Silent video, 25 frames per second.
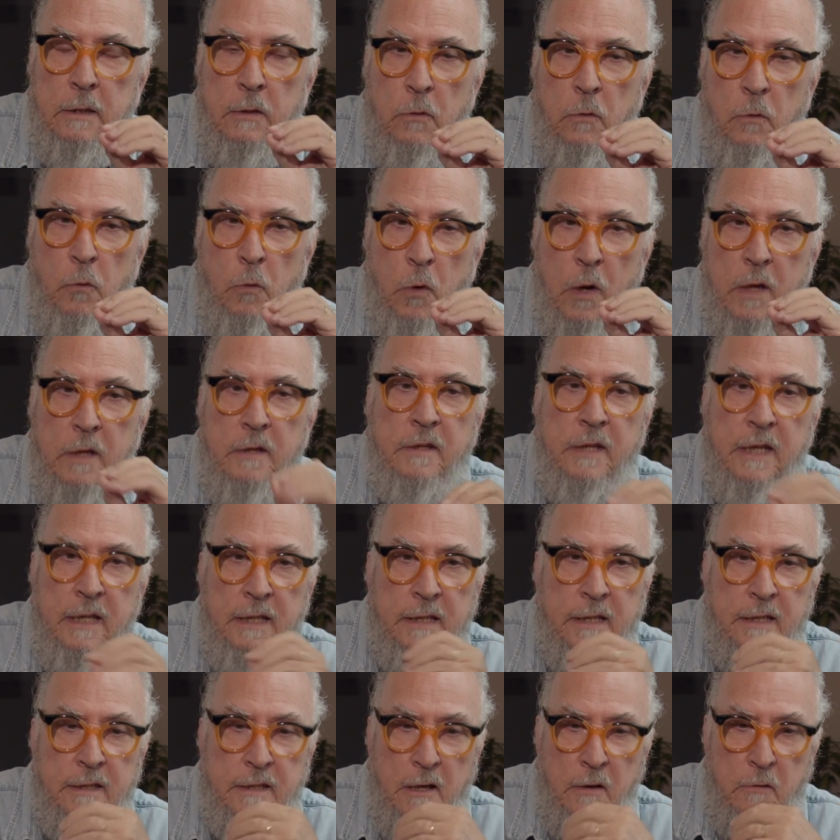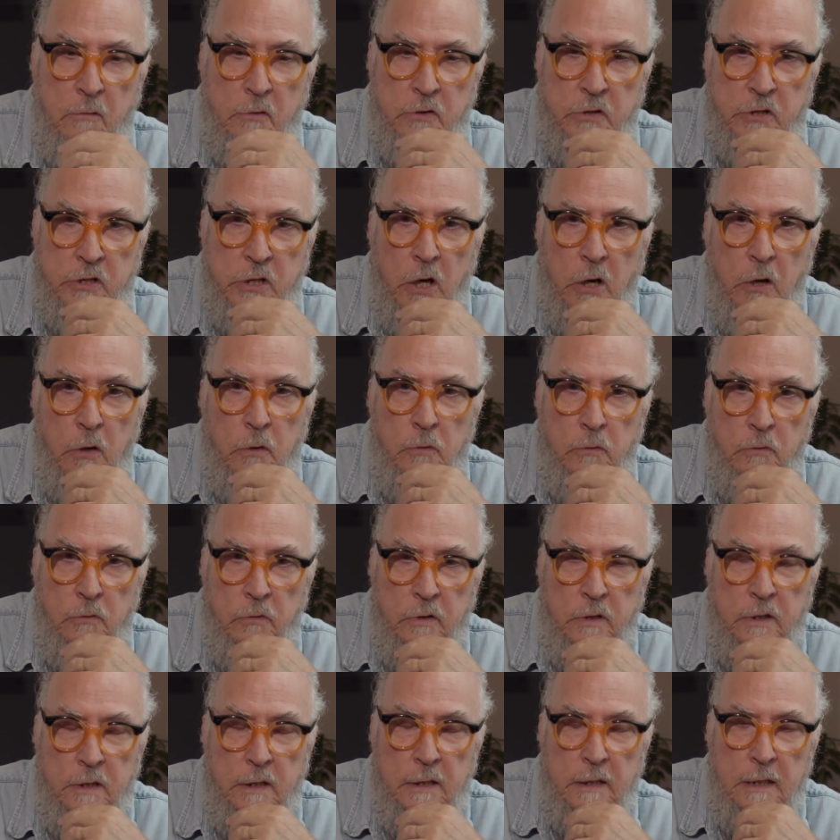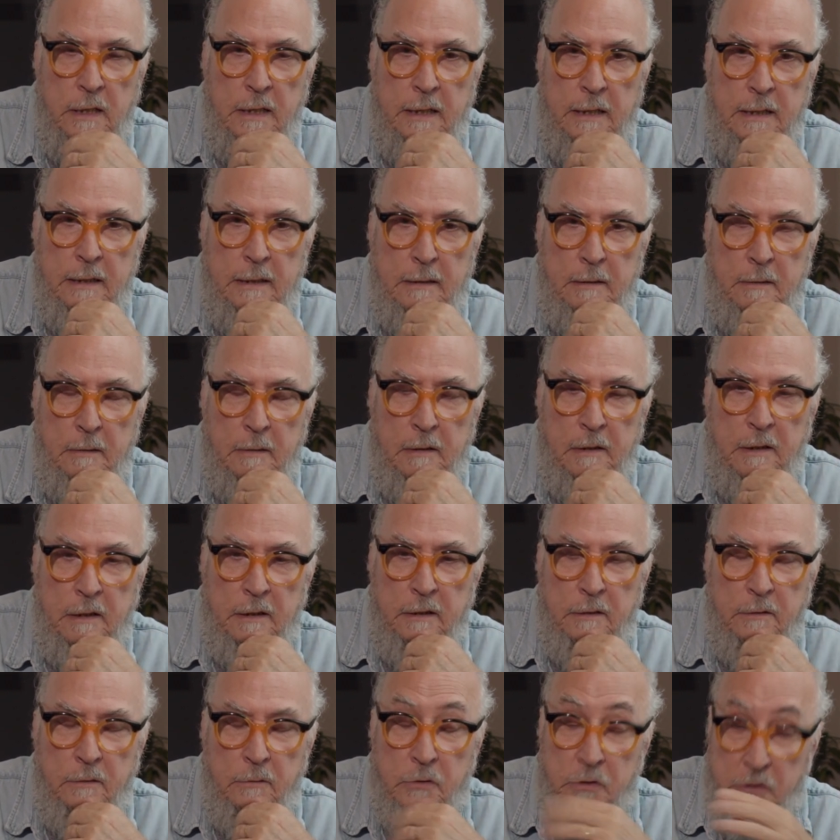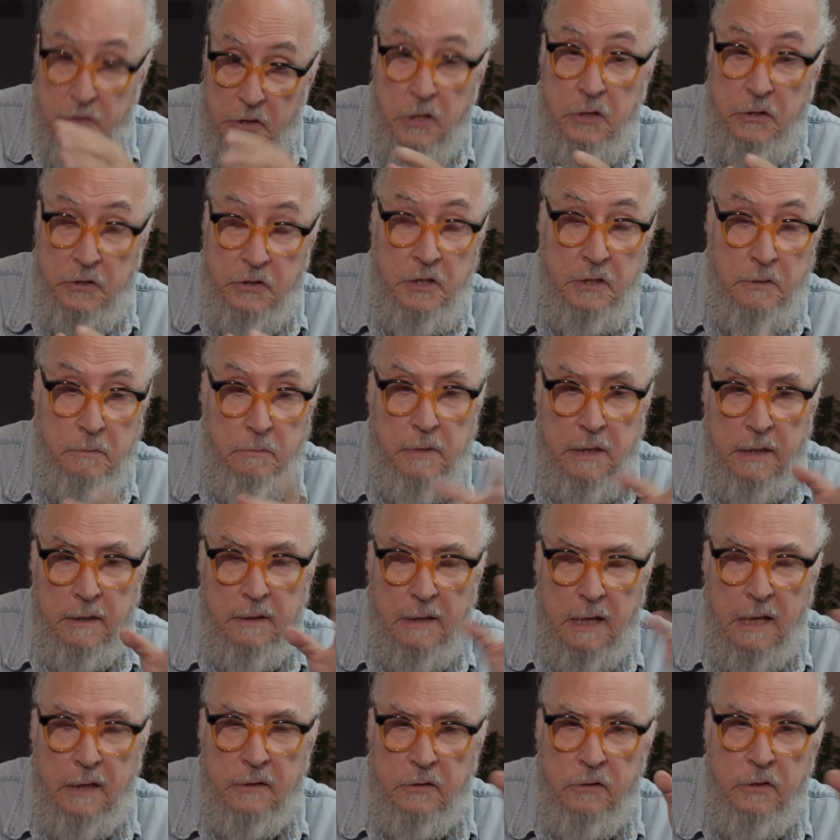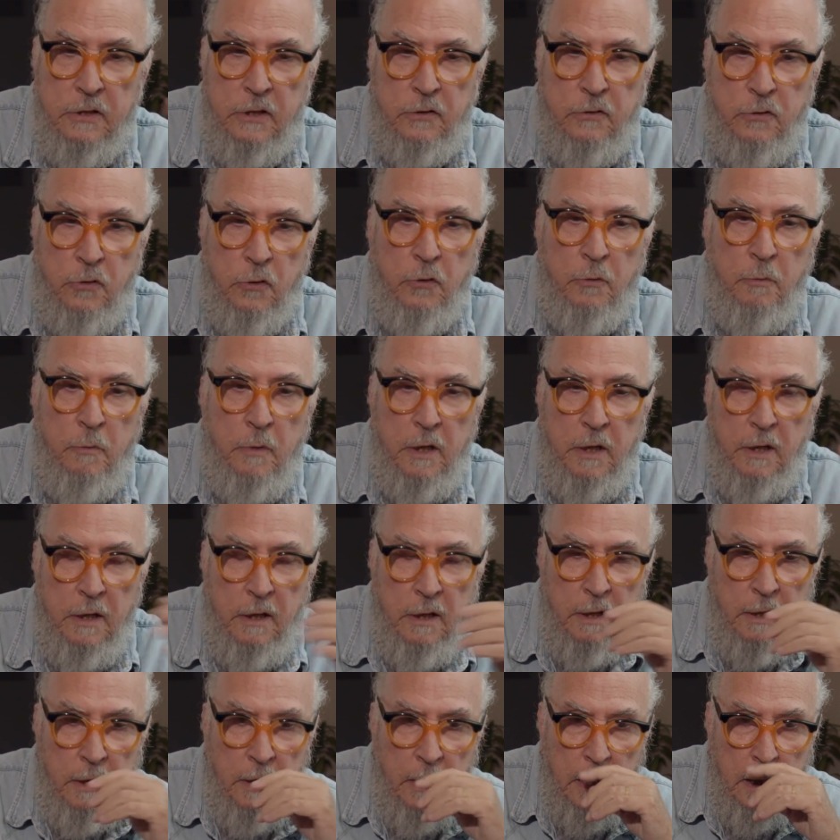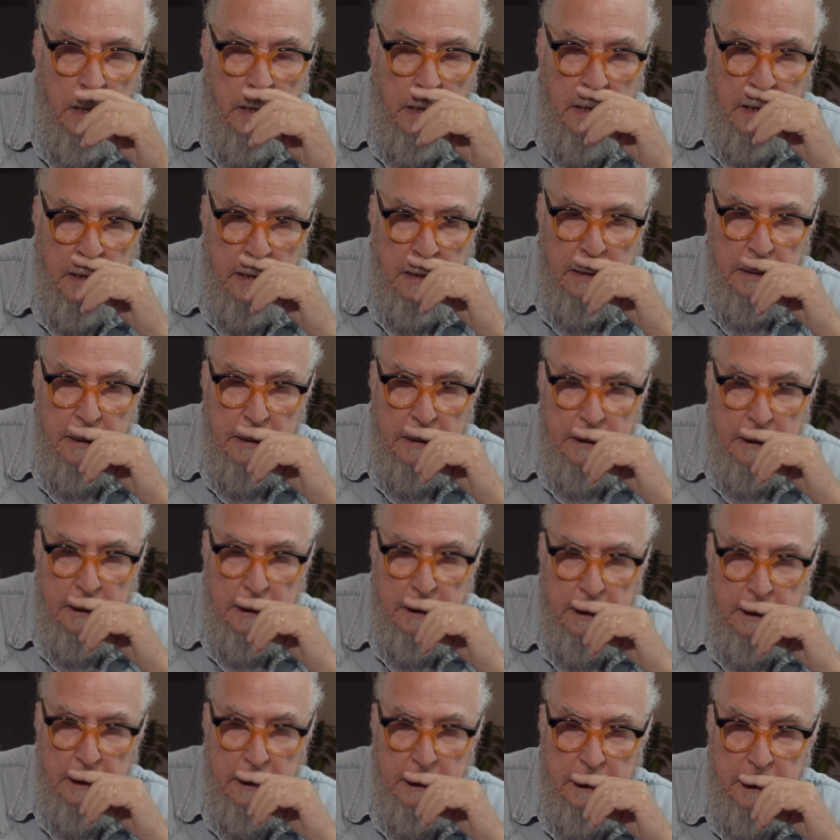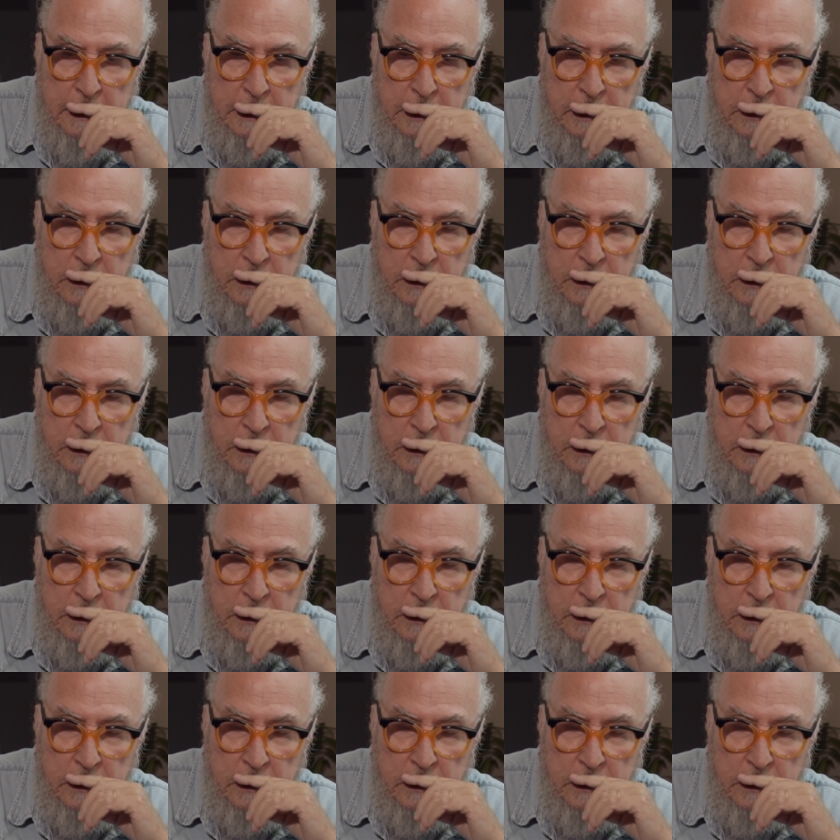one thing that I was shown was Jim that actually took me to